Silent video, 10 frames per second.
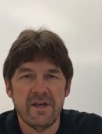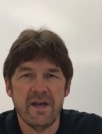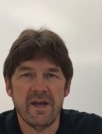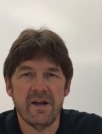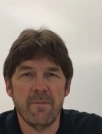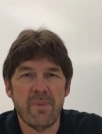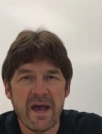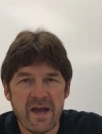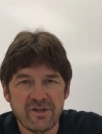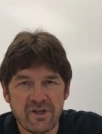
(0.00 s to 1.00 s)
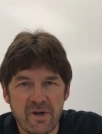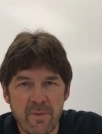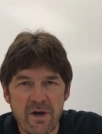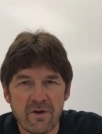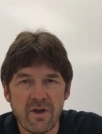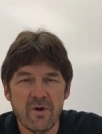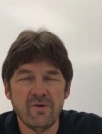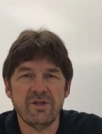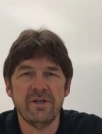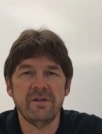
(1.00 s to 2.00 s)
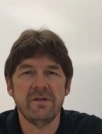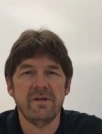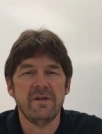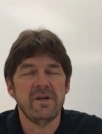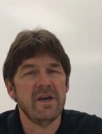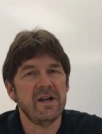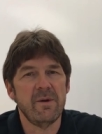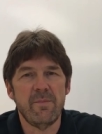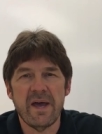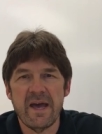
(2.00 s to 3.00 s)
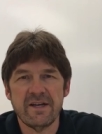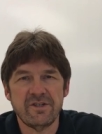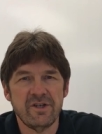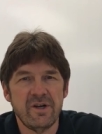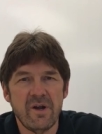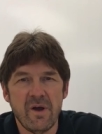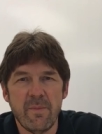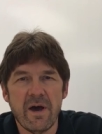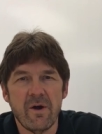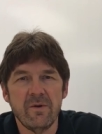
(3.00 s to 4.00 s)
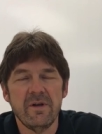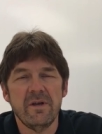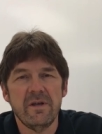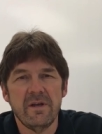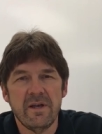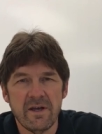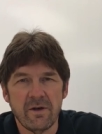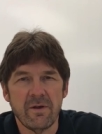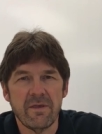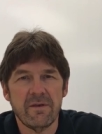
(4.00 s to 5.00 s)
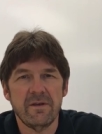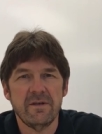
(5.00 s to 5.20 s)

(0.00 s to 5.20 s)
And I'm passionate about coaching, and I'm passionate about health.